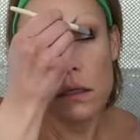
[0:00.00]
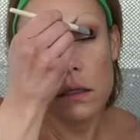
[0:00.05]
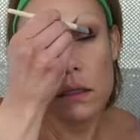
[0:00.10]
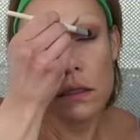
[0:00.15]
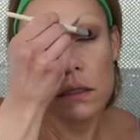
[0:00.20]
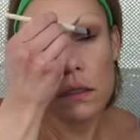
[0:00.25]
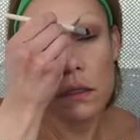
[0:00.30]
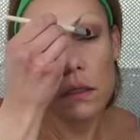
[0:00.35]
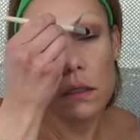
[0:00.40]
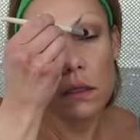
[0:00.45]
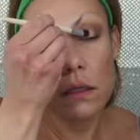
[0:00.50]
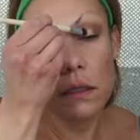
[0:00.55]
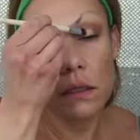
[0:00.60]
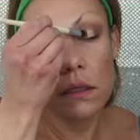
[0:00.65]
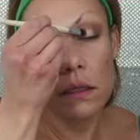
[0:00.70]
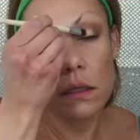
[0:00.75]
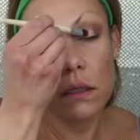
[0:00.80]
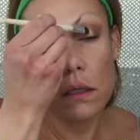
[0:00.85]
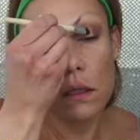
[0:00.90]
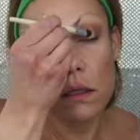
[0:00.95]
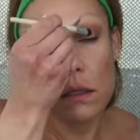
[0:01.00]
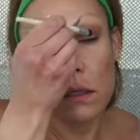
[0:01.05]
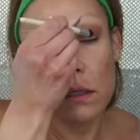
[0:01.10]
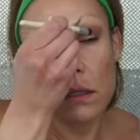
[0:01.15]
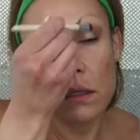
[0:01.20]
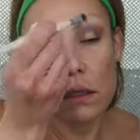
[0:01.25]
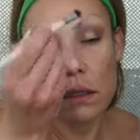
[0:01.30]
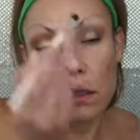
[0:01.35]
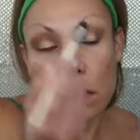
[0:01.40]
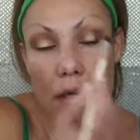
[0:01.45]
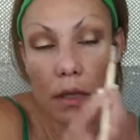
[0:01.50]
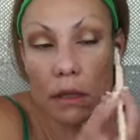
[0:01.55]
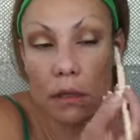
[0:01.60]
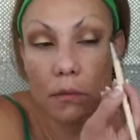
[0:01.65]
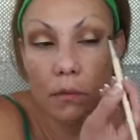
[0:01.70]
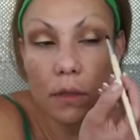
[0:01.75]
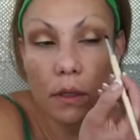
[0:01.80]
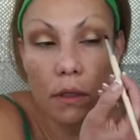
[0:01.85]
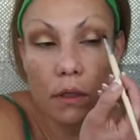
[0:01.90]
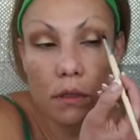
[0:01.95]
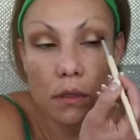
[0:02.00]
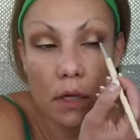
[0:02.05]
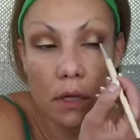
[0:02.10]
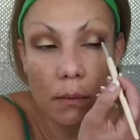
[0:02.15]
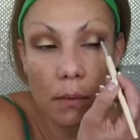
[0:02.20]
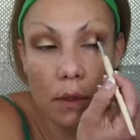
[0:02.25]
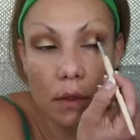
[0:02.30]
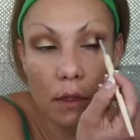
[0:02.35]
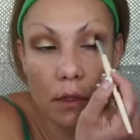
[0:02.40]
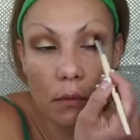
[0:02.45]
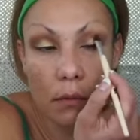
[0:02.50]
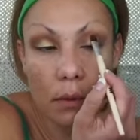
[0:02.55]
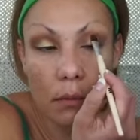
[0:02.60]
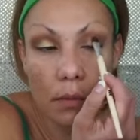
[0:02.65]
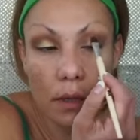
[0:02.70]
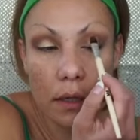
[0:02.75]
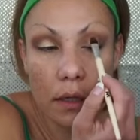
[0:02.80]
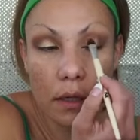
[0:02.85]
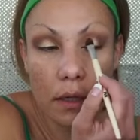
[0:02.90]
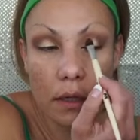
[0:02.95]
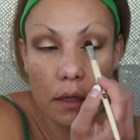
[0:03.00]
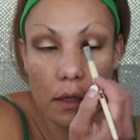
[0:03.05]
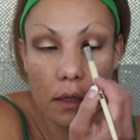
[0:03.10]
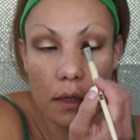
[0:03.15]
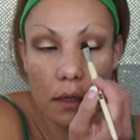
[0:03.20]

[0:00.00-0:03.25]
And it kind of builds up a little bit better.